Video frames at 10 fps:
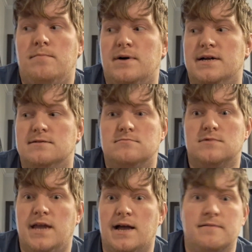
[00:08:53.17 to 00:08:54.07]
But
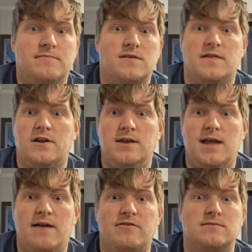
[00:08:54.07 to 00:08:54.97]
yeah, so there you
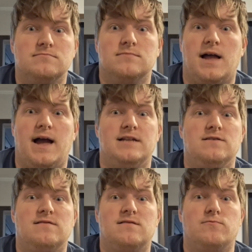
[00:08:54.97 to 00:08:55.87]
have it. I
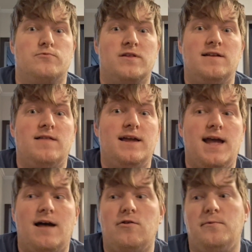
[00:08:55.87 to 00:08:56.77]
just really like
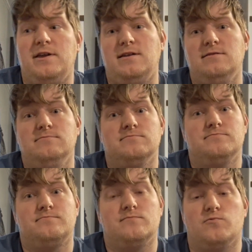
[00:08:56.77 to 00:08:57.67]
Halloween,
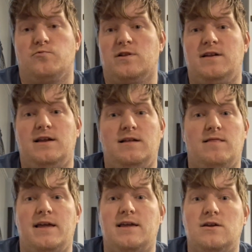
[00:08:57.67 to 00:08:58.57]
really
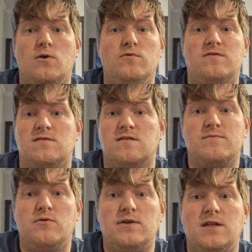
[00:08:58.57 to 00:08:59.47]
like ghosts and
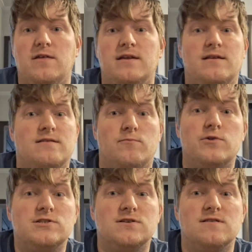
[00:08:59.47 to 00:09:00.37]
spooky things and
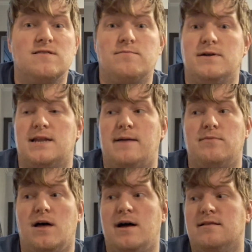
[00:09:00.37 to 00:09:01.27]
witches, but I'm
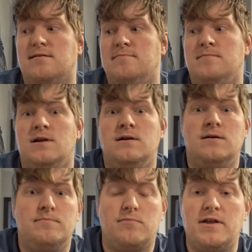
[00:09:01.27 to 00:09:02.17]
not
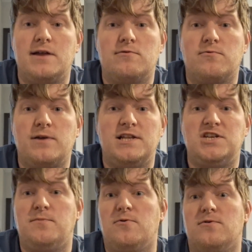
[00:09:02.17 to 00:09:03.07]
playing with
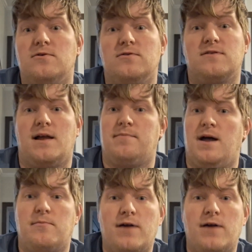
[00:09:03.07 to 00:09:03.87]
Ouija boards, I'm not